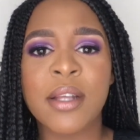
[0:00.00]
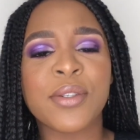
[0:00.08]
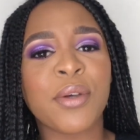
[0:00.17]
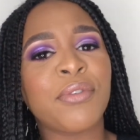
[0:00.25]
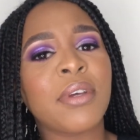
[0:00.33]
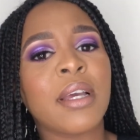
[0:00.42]

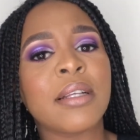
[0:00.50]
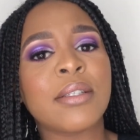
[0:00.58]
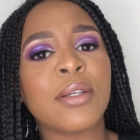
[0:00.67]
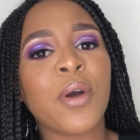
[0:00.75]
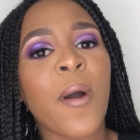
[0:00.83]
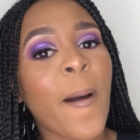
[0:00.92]
Don't forget
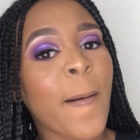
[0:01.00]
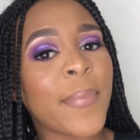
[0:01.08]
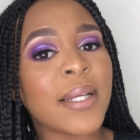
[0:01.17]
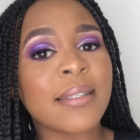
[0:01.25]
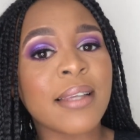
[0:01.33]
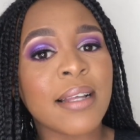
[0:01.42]
to
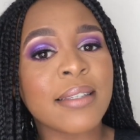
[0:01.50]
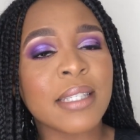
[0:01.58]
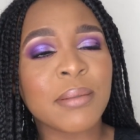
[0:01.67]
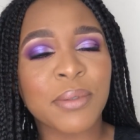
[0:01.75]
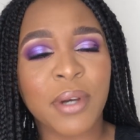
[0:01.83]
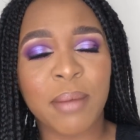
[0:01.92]
comment and
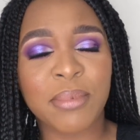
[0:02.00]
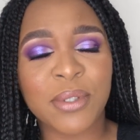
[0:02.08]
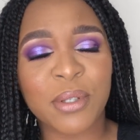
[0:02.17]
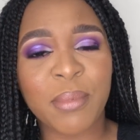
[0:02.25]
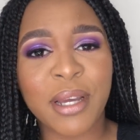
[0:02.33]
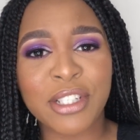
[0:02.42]
subscribe
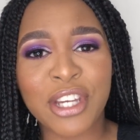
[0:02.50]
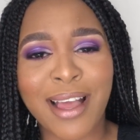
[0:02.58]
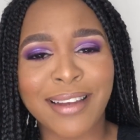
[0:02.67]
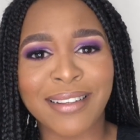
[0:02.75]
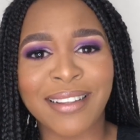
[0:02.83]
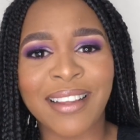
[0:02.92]
to my
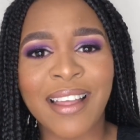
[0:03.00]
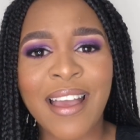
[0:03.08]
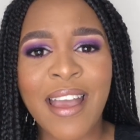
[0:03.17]
channel,